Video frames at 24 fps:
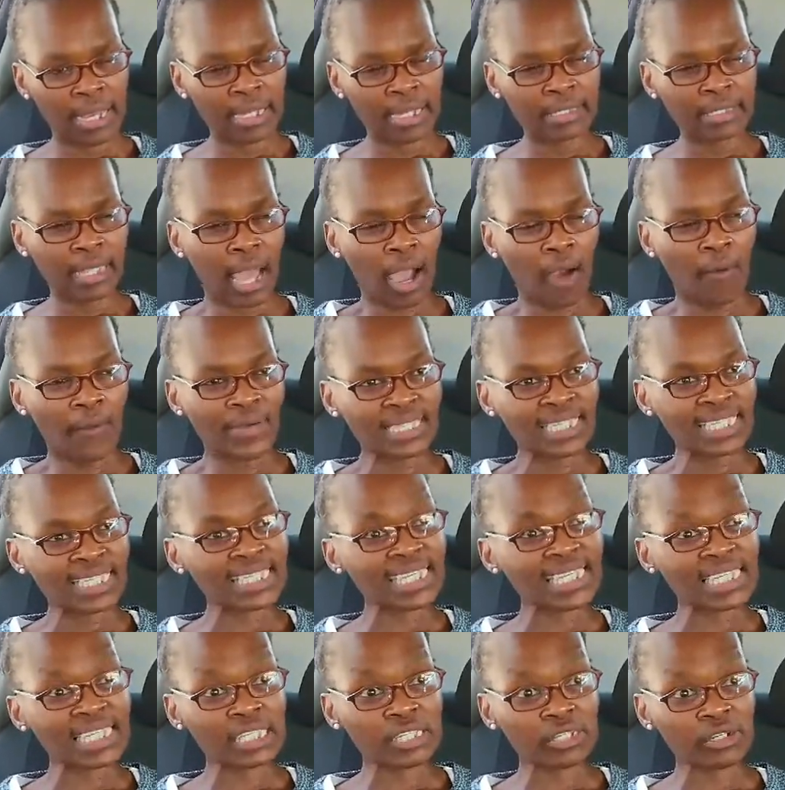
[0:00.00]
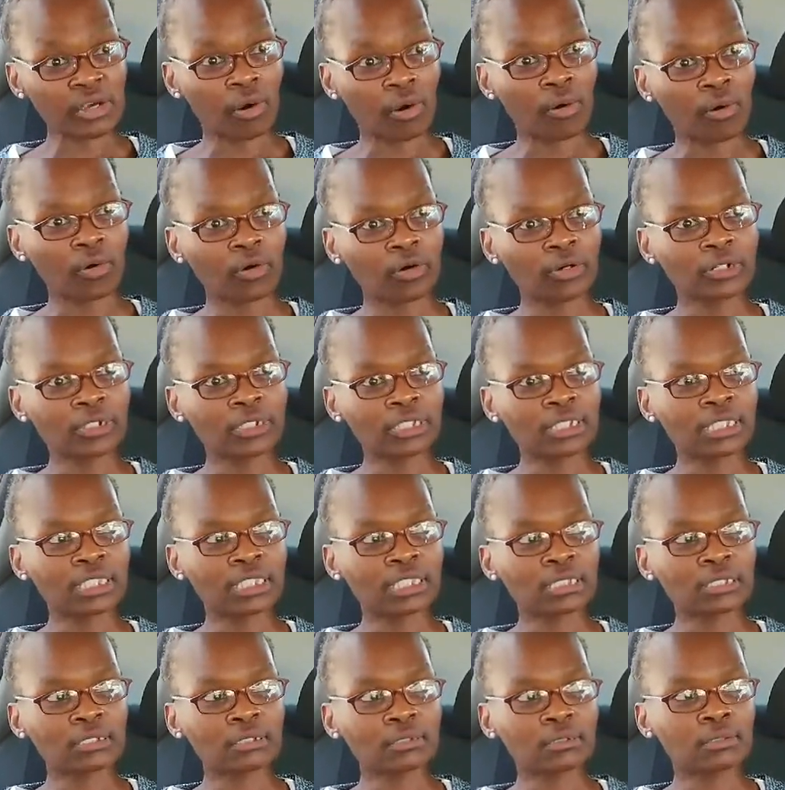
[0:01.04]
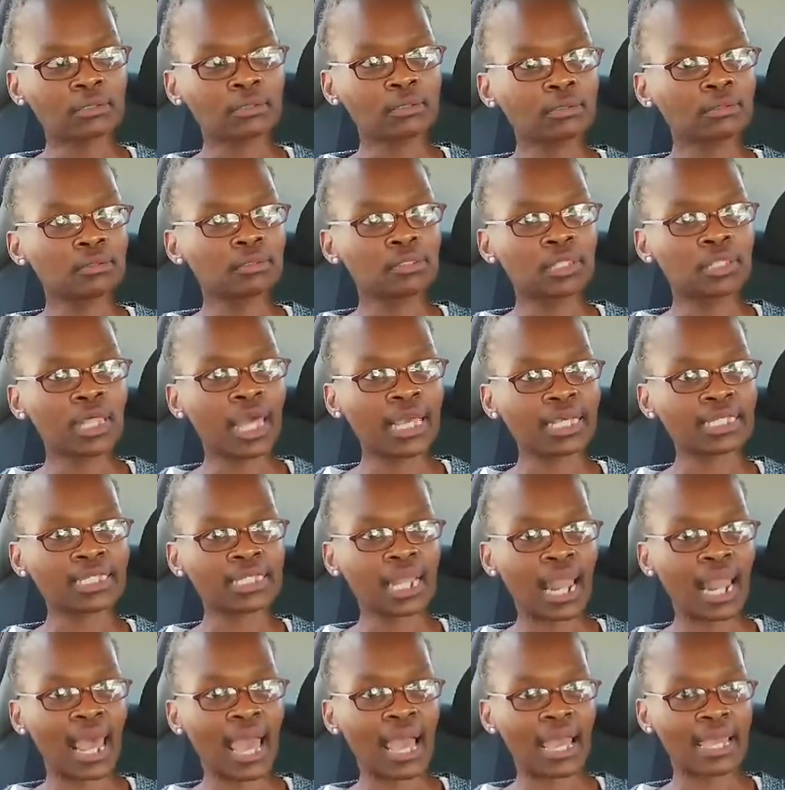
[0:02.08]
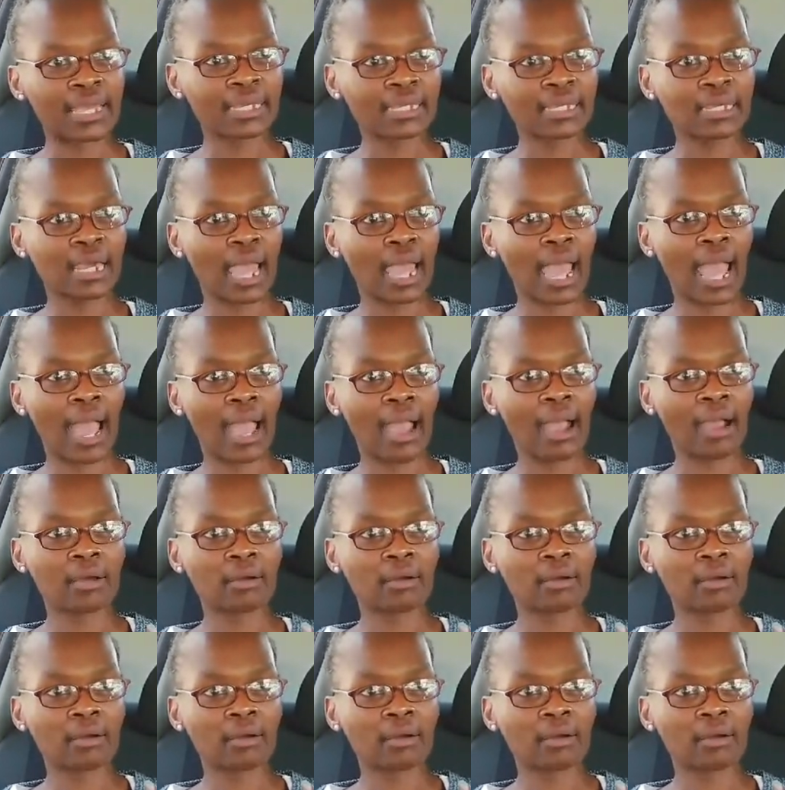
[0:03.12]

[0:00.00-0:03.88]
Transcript: And now as a 6-year-old, there's like,